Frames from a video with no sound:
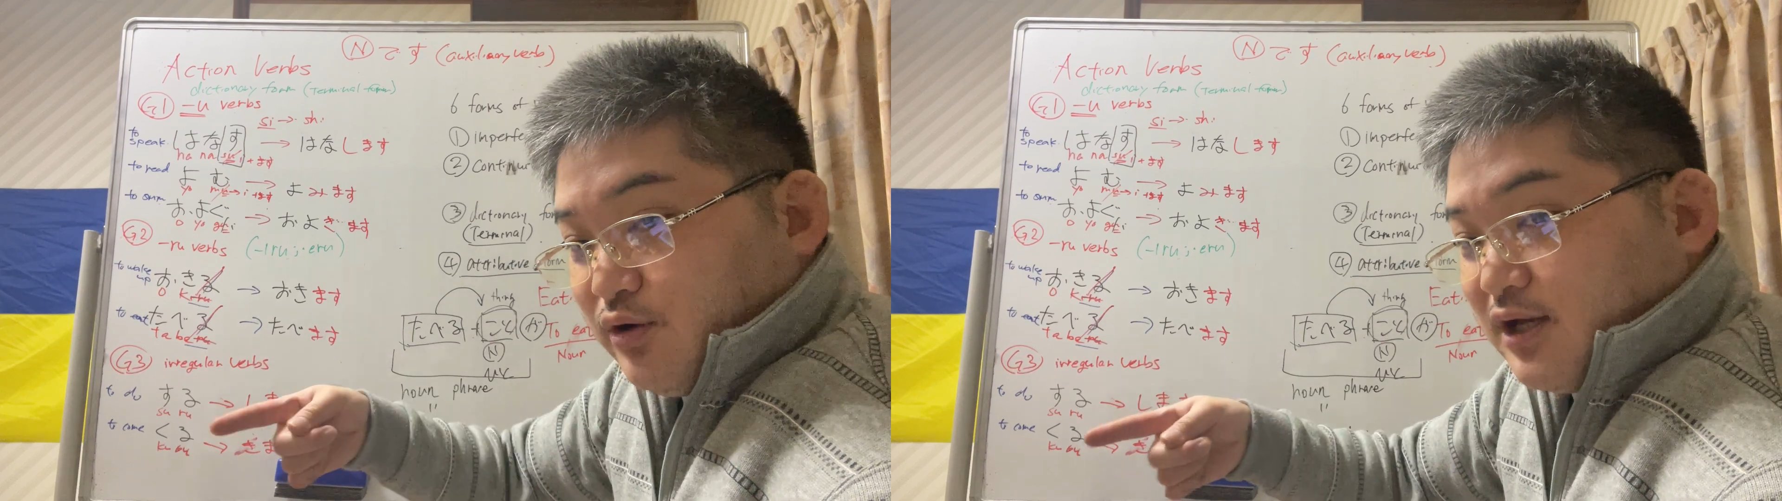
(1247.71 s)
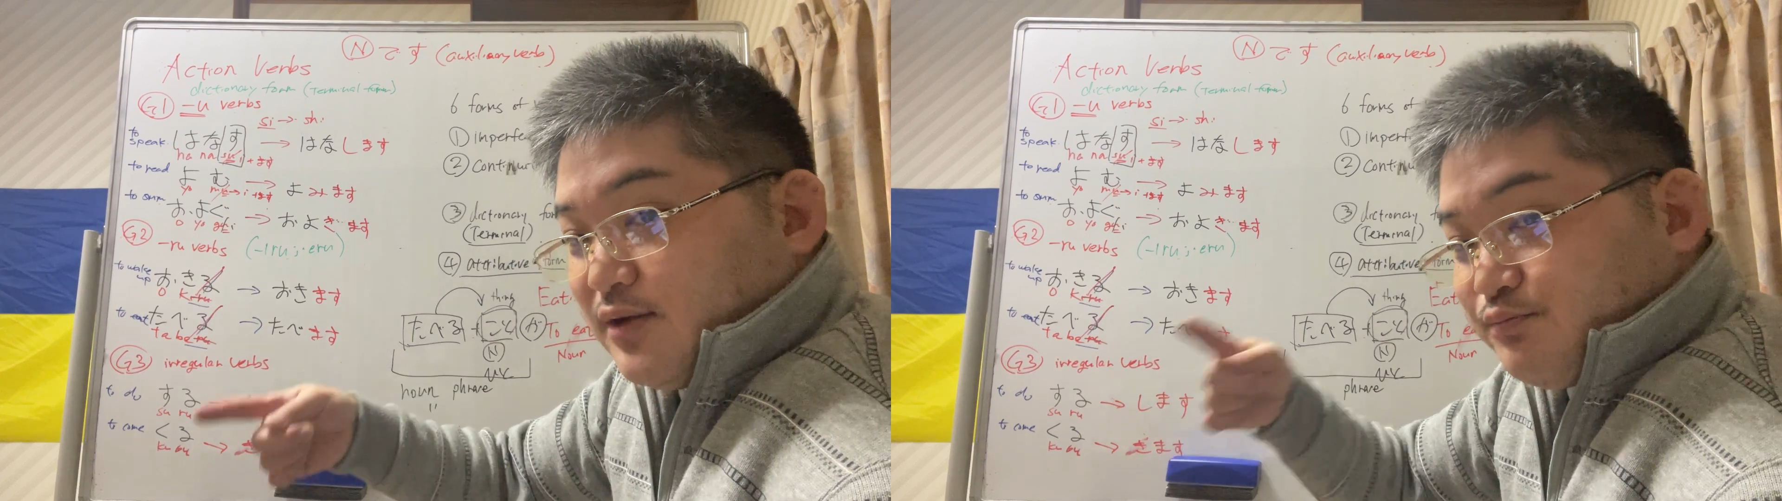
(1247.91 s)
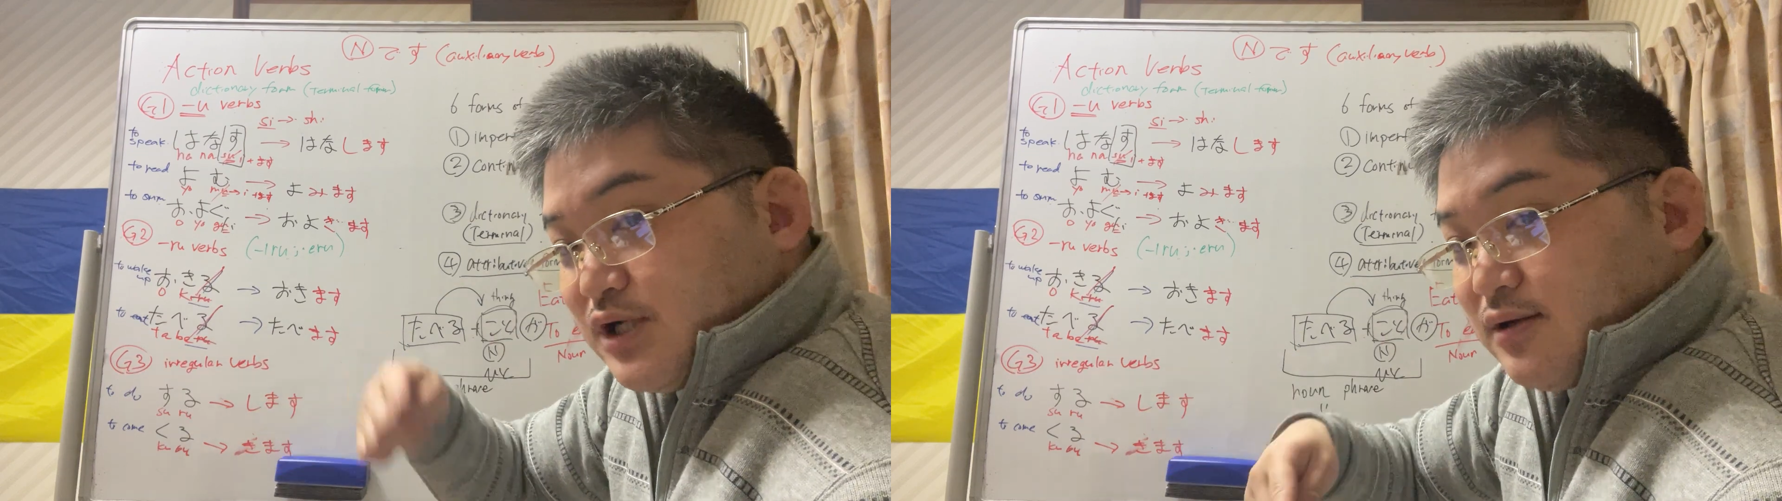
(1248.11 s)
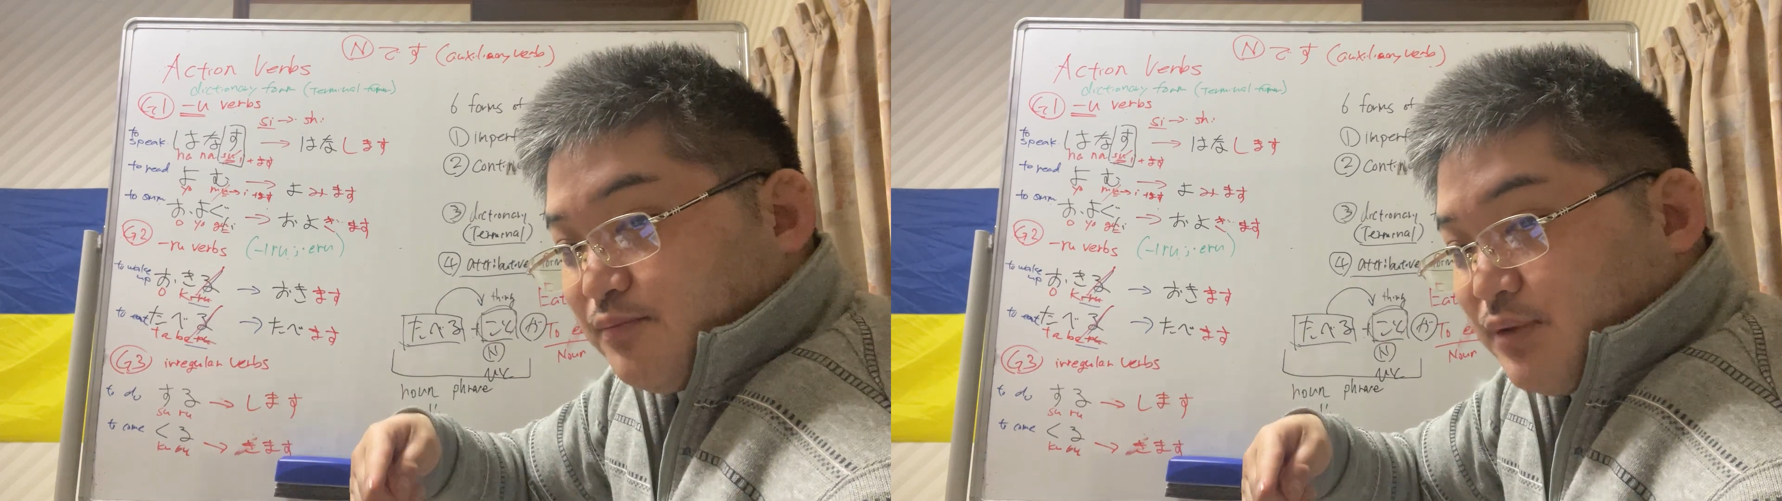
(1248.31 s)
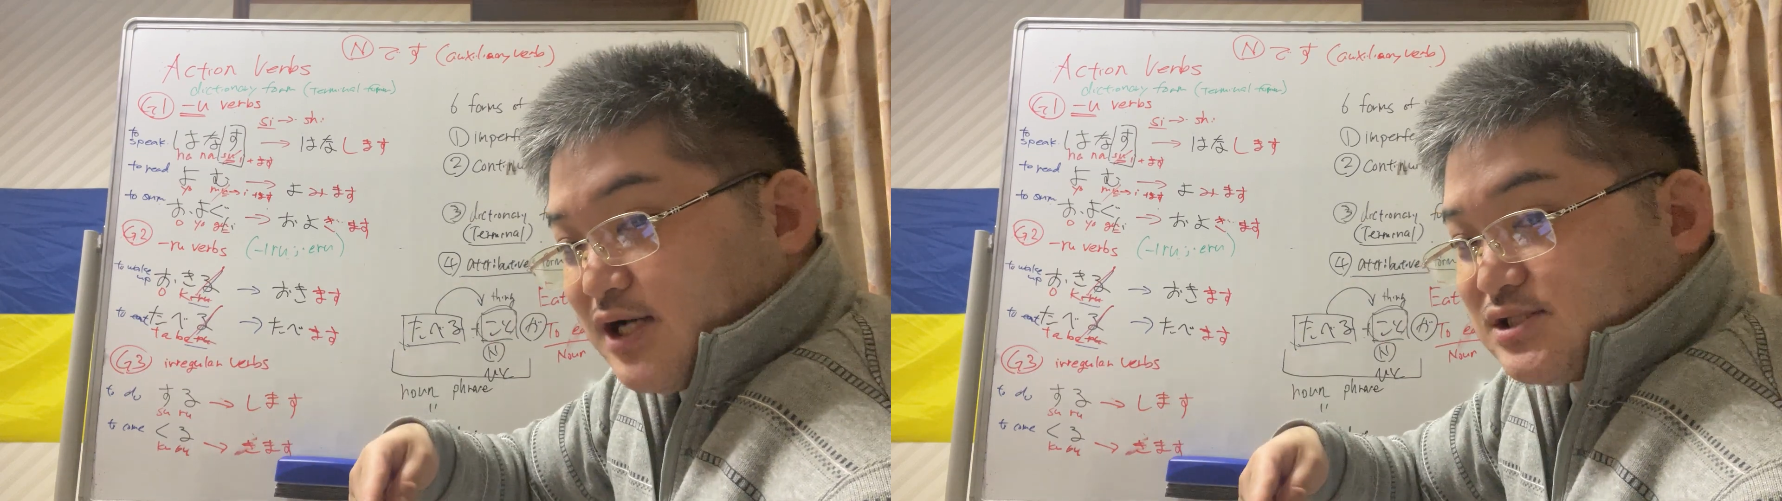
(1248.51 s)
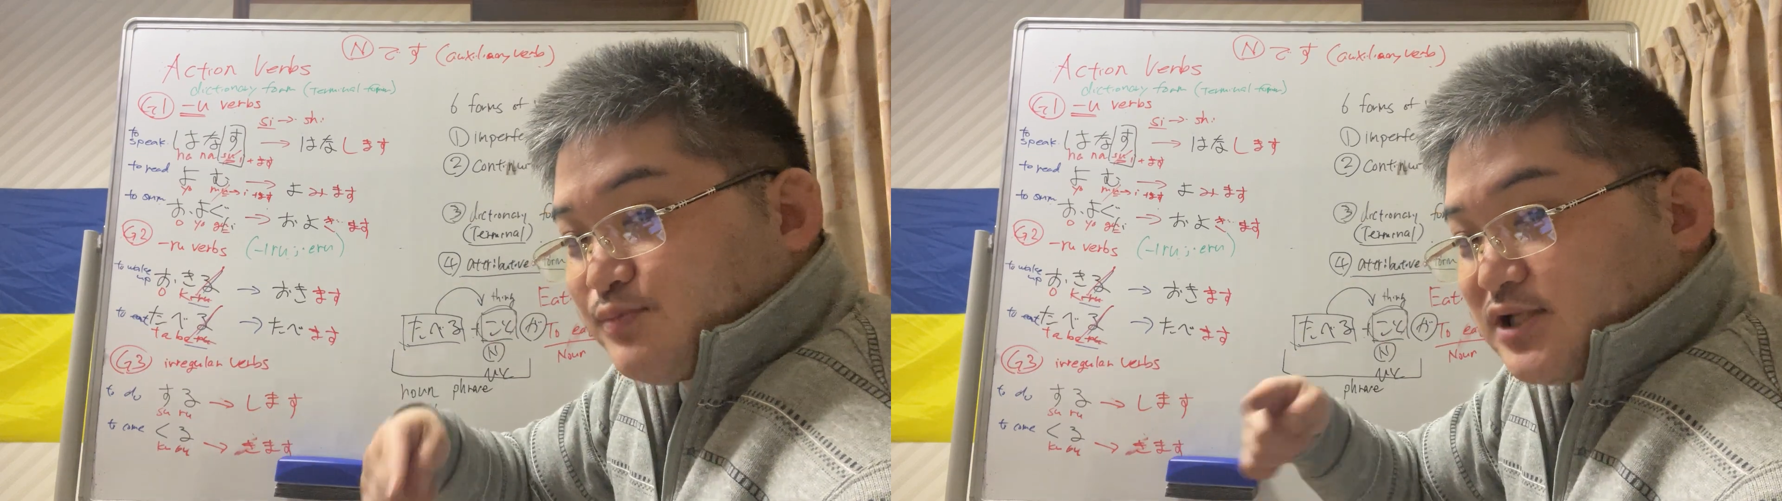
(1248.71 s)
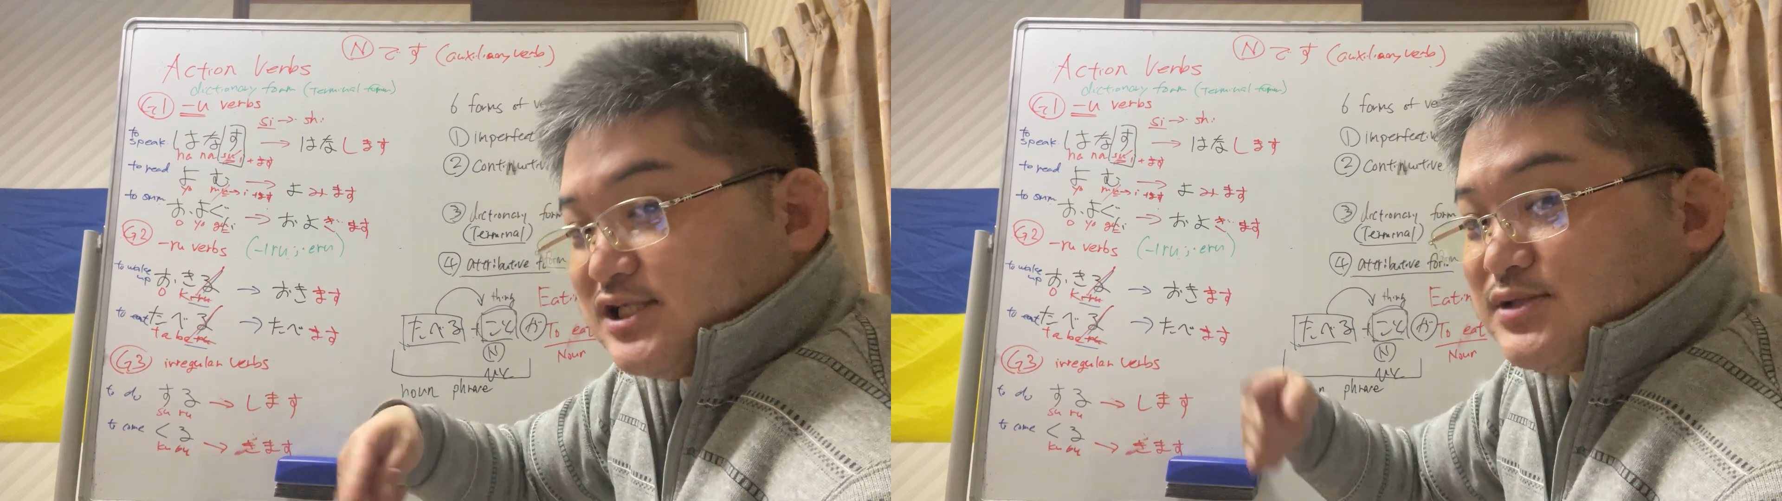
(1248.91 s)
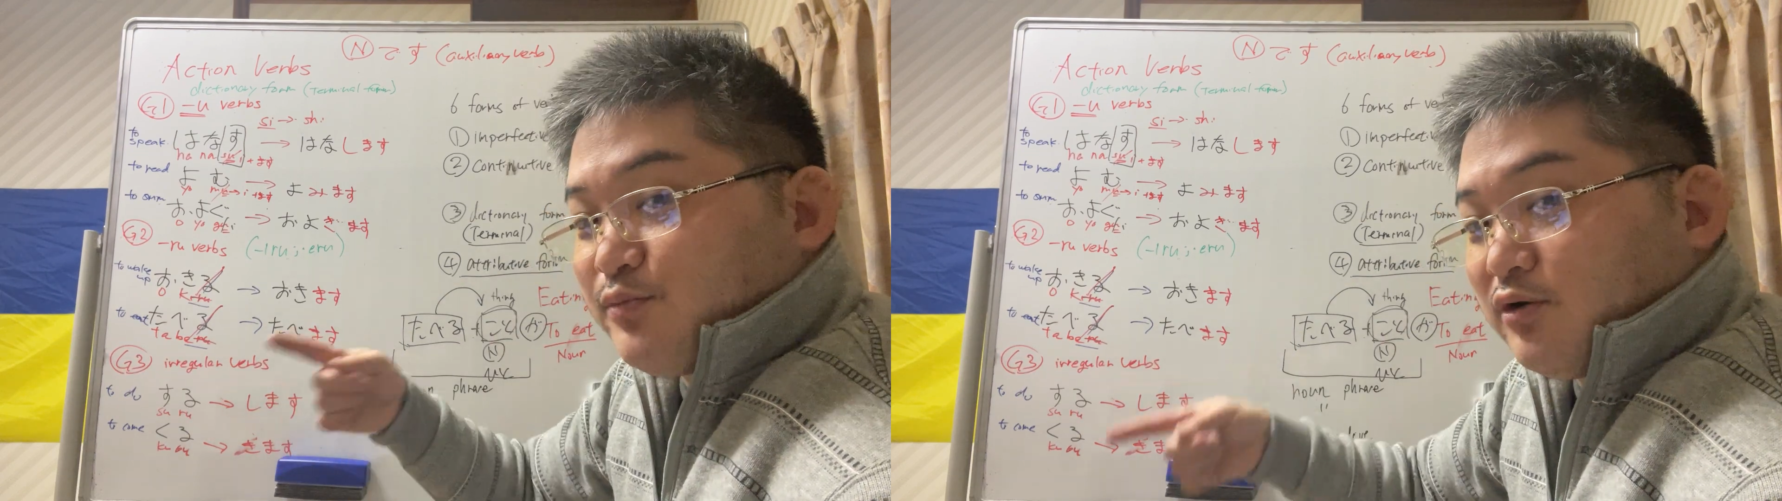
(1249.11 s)
and past
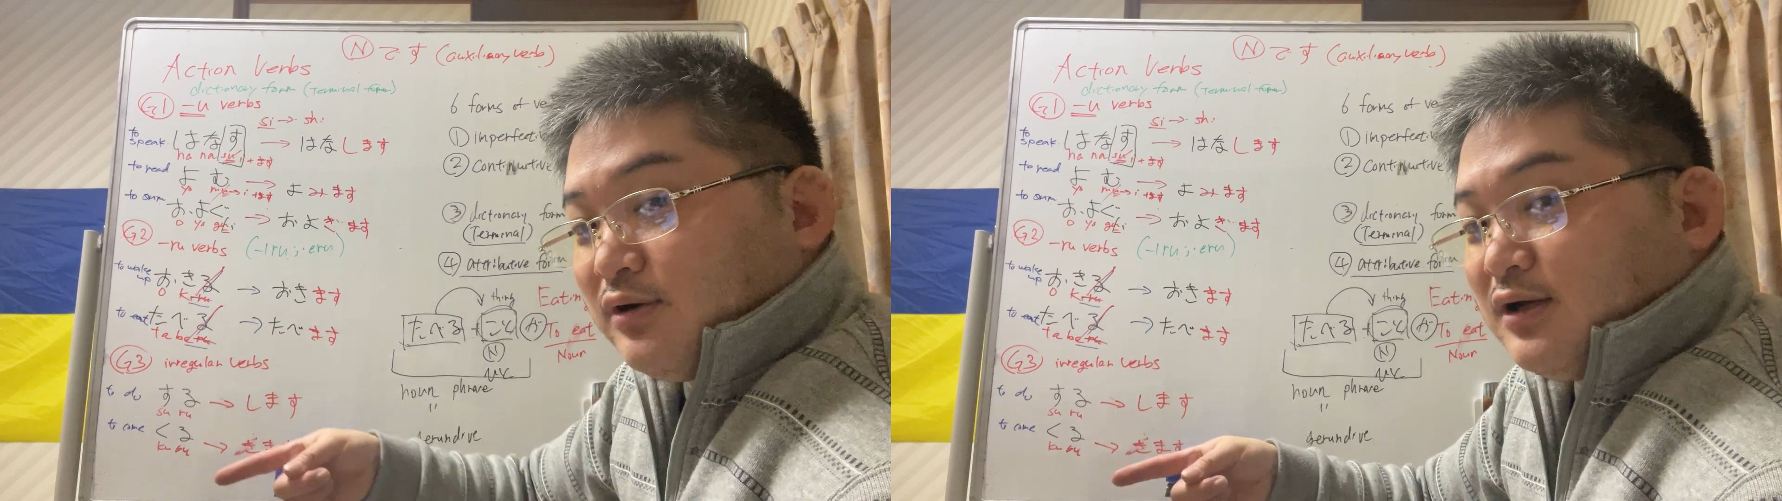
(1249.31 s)
participle.